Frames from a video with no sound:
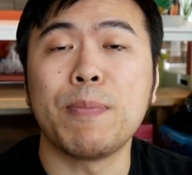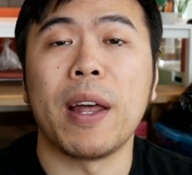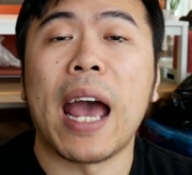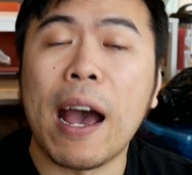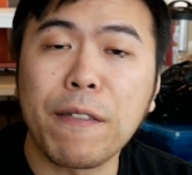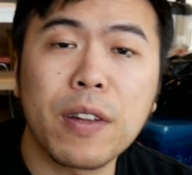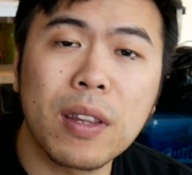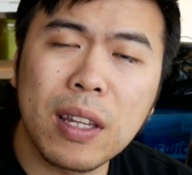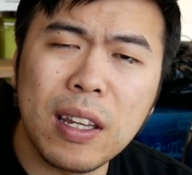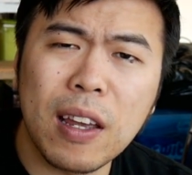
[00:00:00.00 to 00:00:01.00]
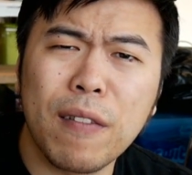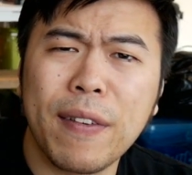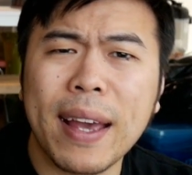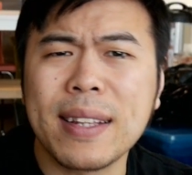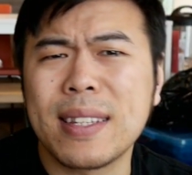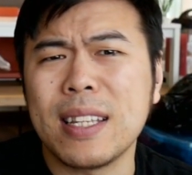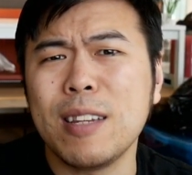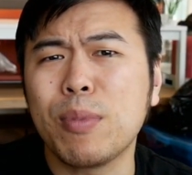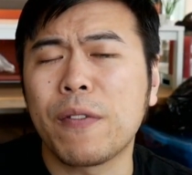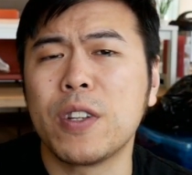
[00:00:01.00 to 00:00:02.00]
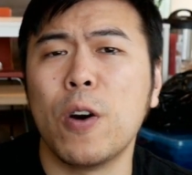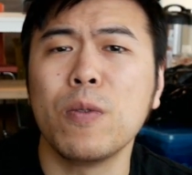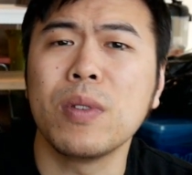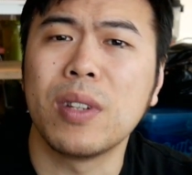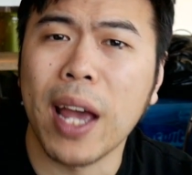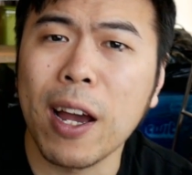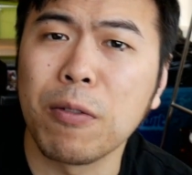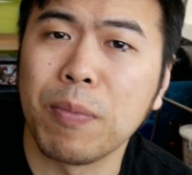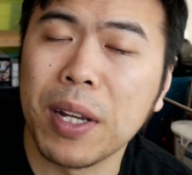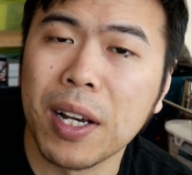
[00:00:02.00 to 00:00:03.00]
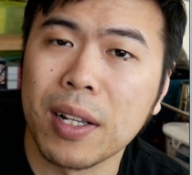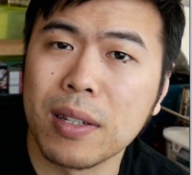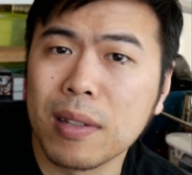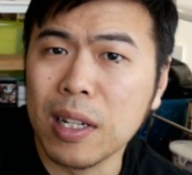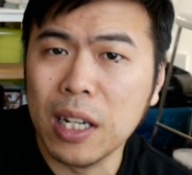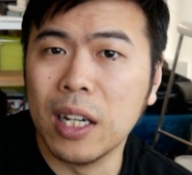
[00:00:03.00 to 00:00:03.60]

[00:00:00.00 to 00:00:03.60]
but after the events, they seem to have toned down because